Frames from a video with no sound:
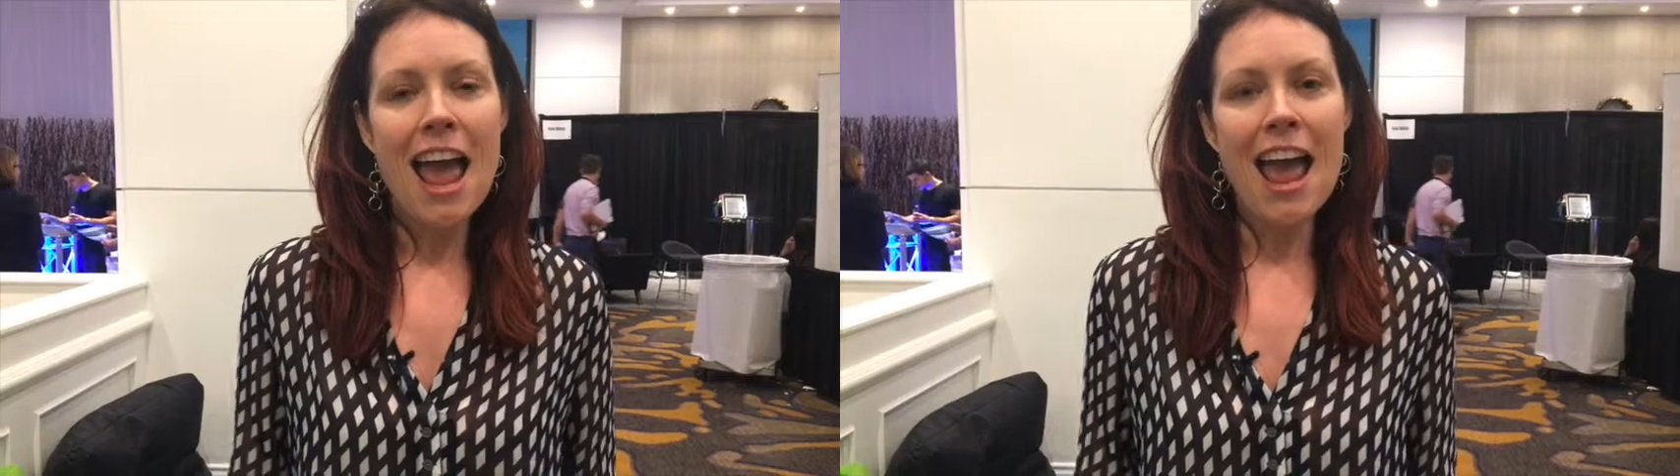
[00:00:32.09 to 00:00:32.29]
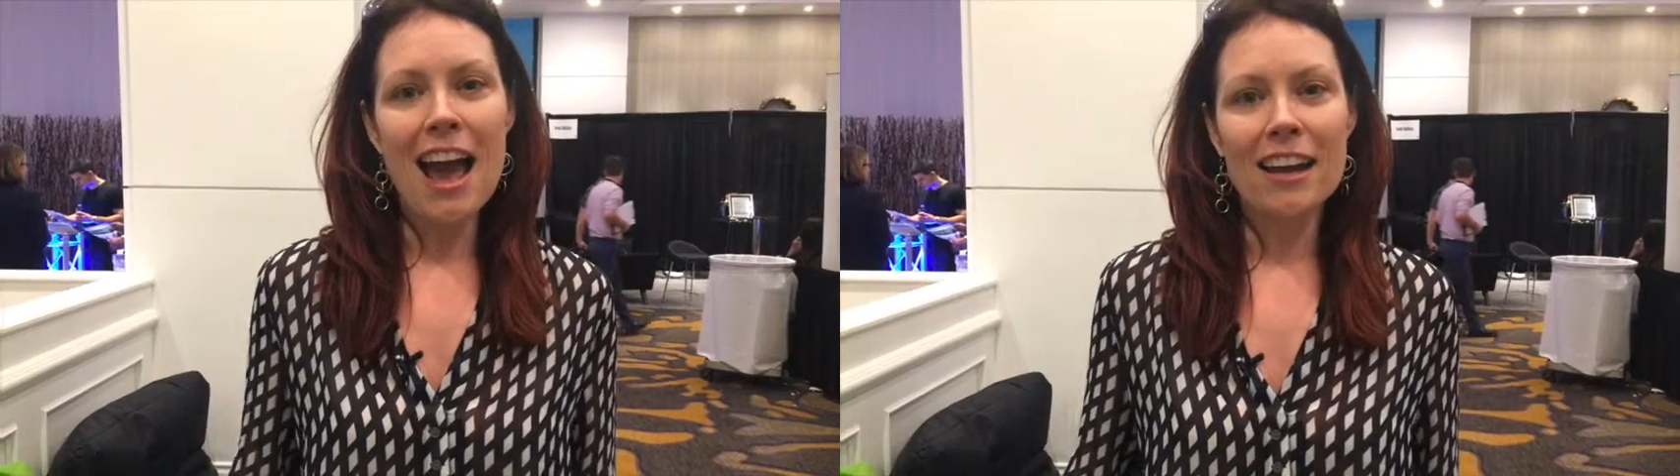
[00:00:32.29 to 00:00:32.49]

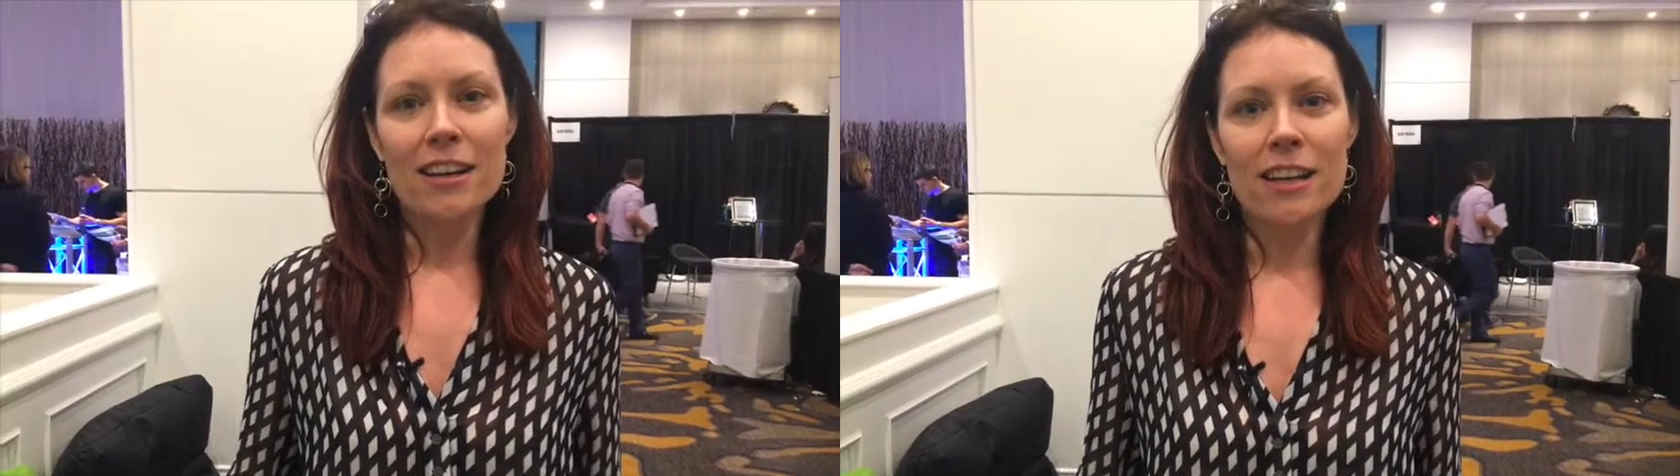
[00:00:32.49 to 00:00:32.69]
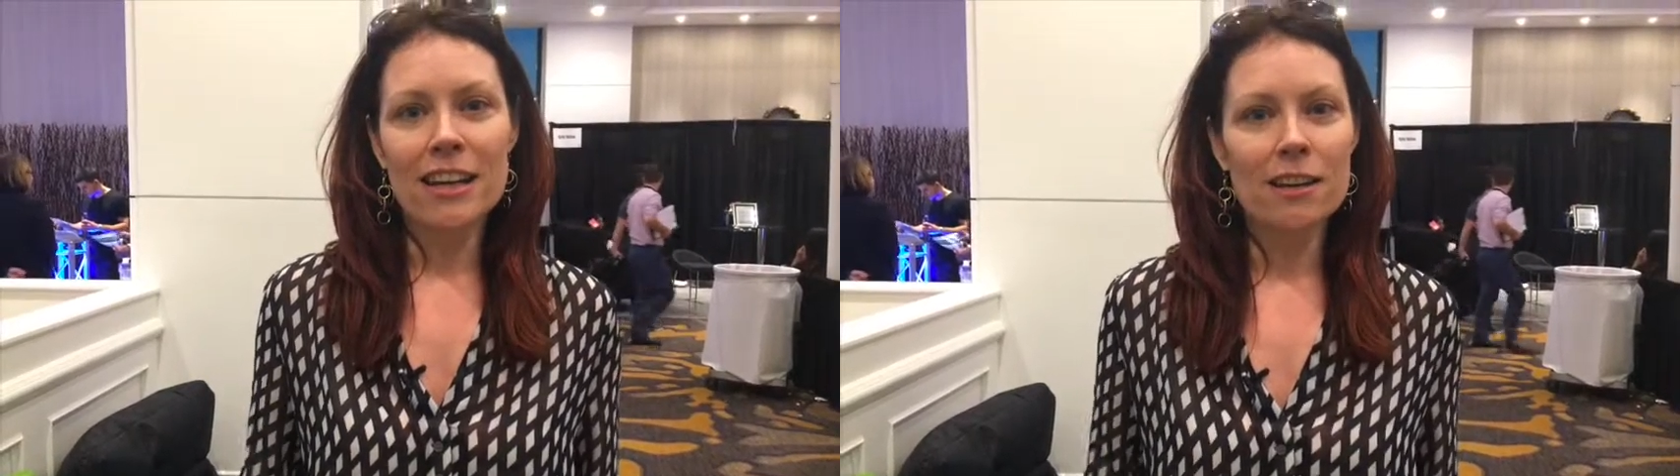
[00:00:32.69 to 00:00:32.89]

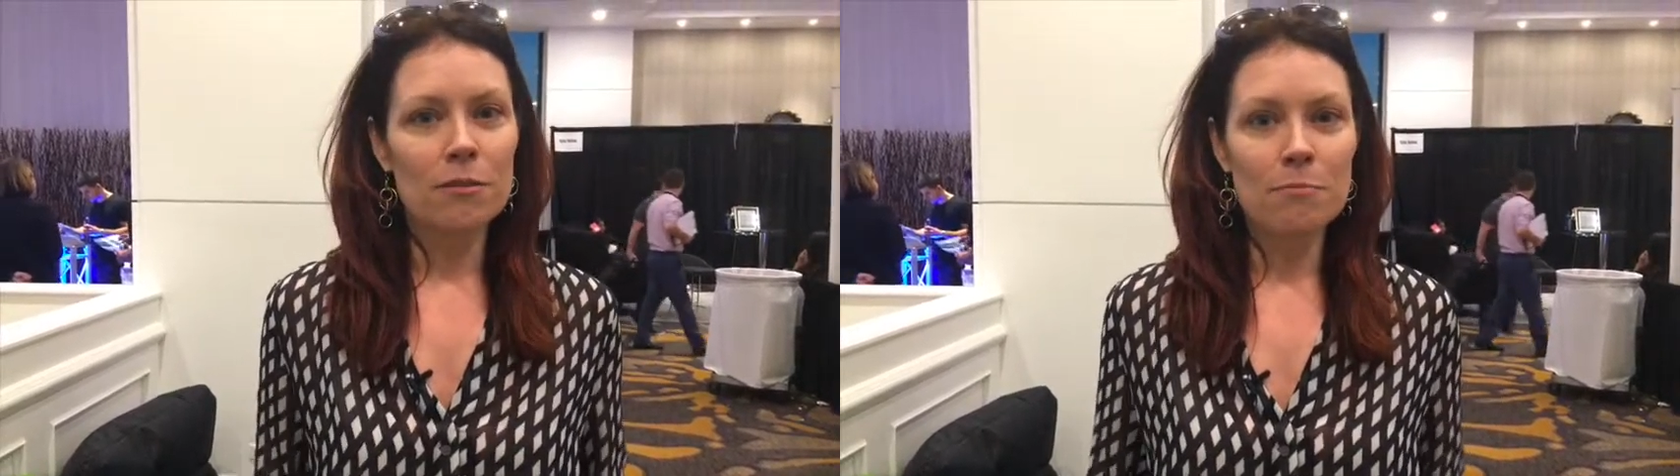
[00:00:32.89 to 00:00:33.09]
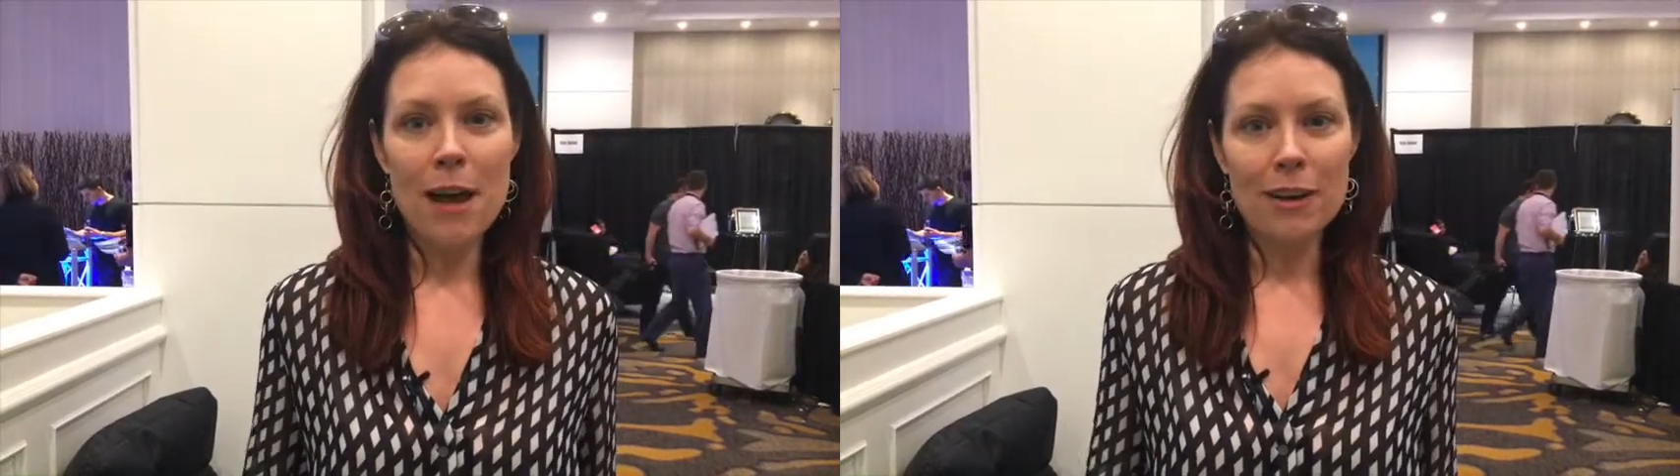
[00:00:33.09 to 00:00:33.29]
And in a
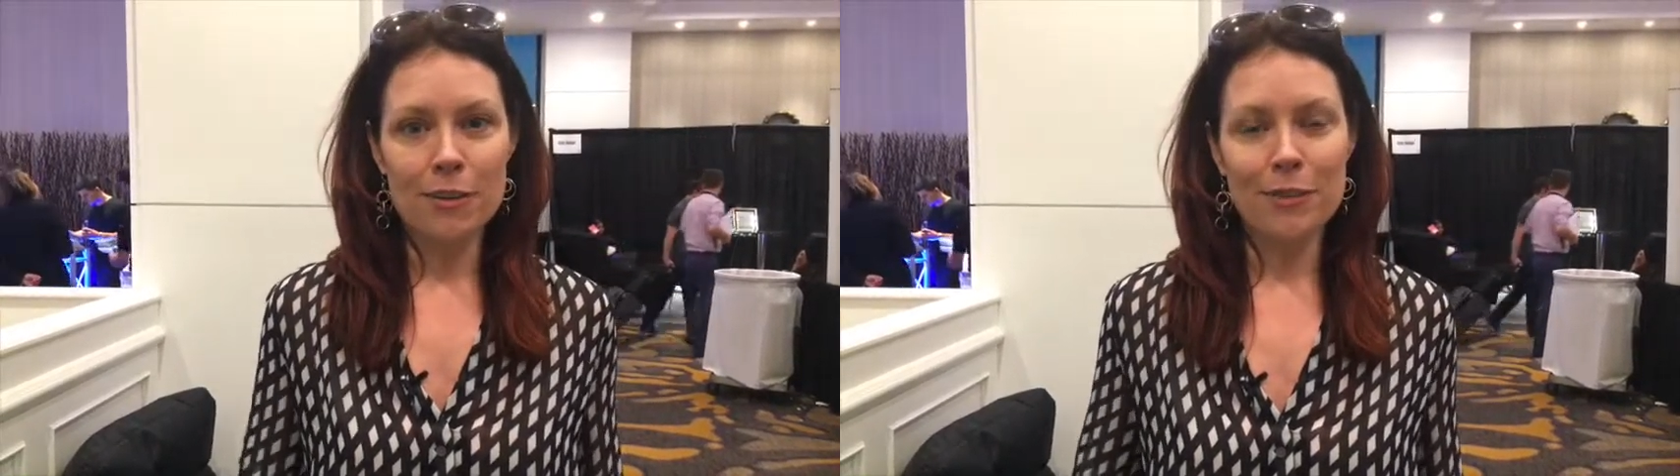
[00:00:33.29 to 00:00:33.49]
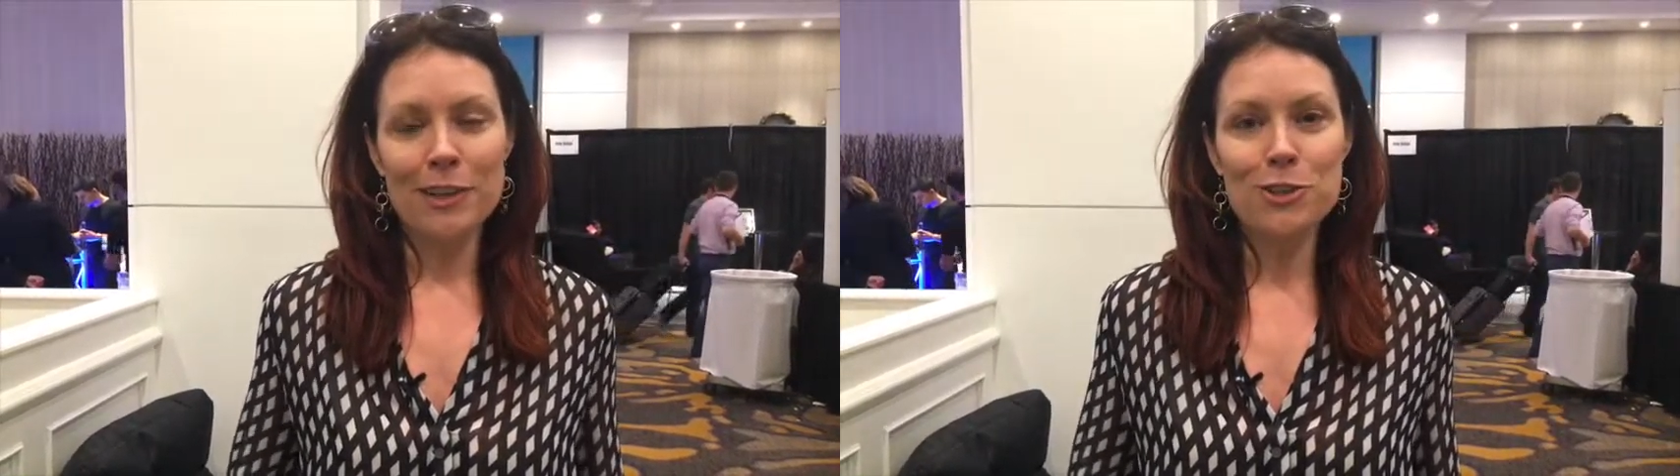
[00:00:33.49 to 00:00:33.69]
matter
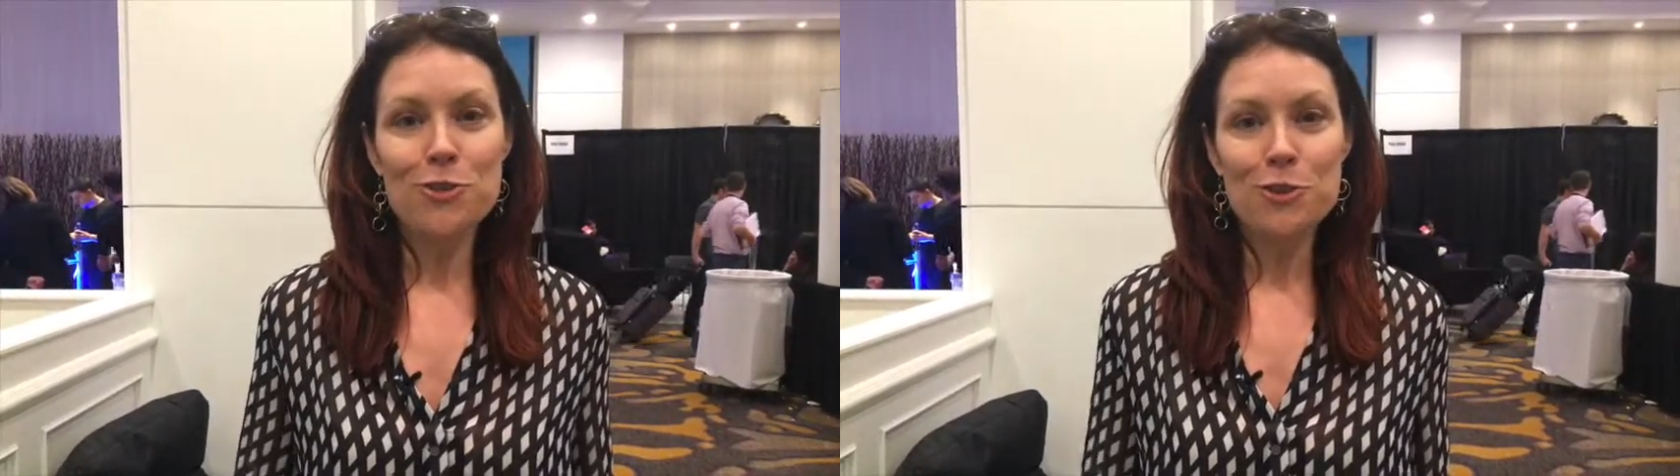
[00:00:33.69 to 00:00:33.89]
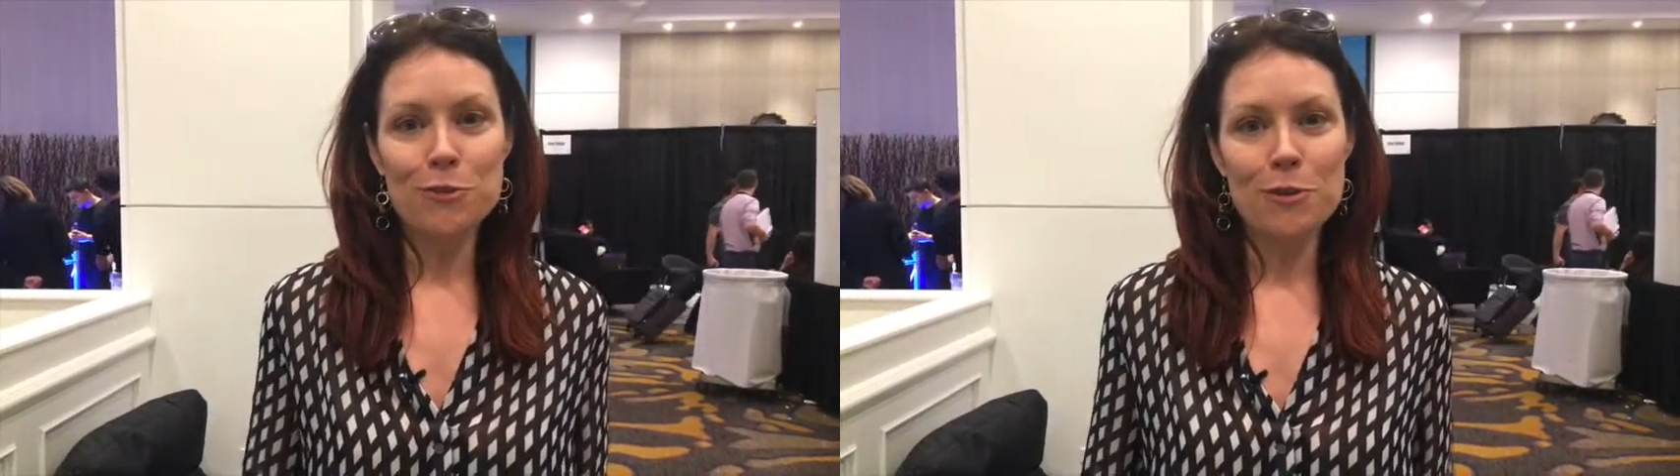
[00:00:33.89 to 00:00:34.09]
of like
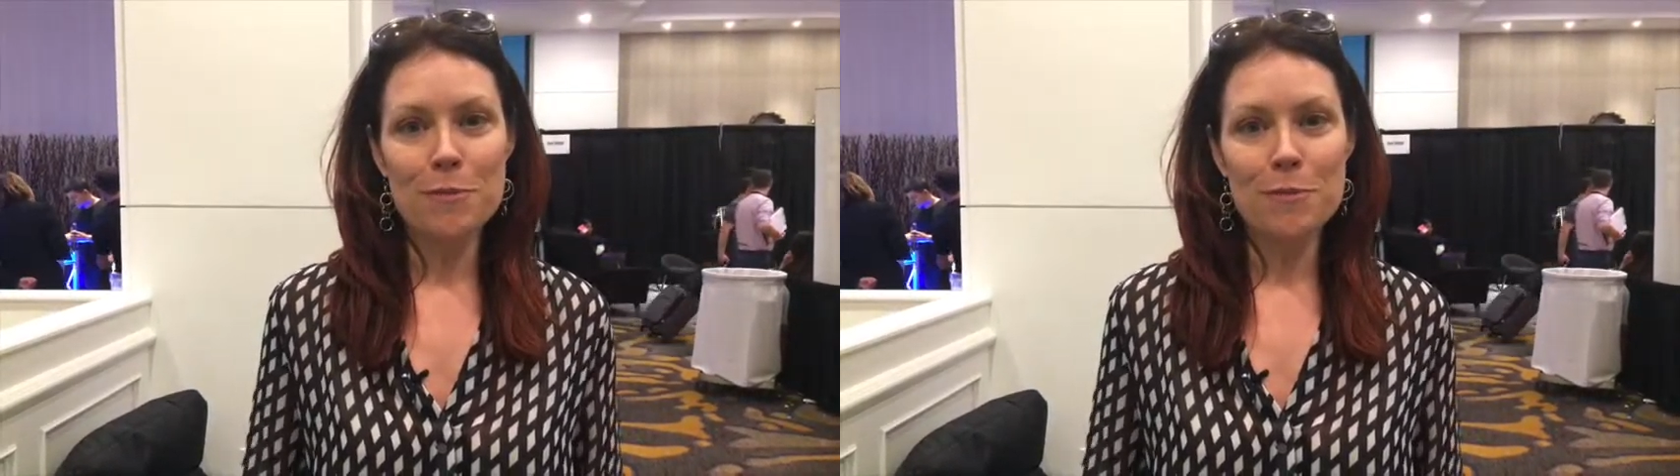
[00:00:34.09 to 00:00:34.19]
two to three